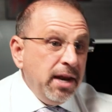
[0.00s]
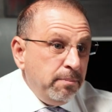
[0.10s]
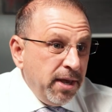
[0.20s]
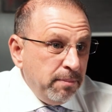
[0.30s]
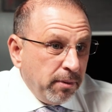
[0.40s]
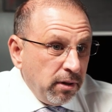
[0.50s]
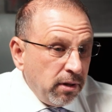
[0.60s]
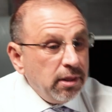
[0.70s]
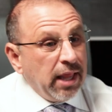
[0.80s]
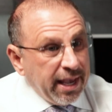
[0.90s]
Many
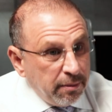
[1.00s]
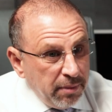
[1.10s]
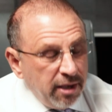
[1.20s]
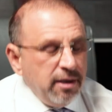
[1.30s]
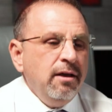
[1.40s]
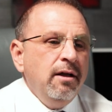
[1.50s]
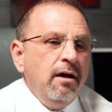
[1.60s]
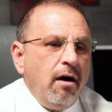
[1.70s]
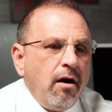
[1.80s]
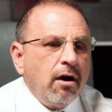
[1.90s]
people, like me,
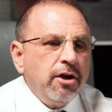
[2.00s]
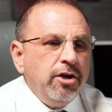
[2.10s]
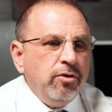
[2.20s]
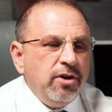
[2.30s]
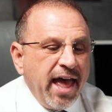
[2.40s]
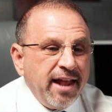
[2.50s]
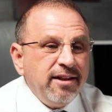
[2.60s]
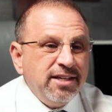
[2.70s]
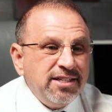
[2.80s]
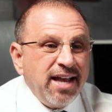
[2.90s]
argued
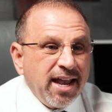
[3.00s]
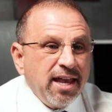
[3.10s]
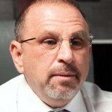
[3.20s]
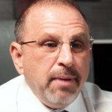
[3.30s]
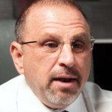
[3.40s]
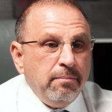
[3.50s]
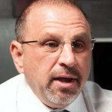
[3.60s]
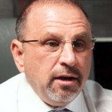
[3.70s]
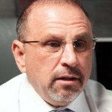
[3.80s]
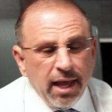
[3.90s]
that the Second
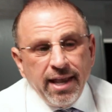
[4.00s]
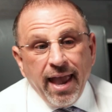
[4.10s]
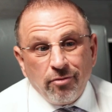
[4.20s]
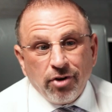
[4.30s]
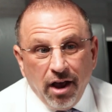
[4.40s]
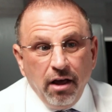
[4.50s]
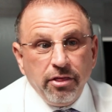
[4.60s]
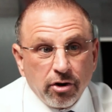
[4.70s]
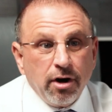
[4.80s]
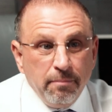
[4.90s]
Amendment, like every other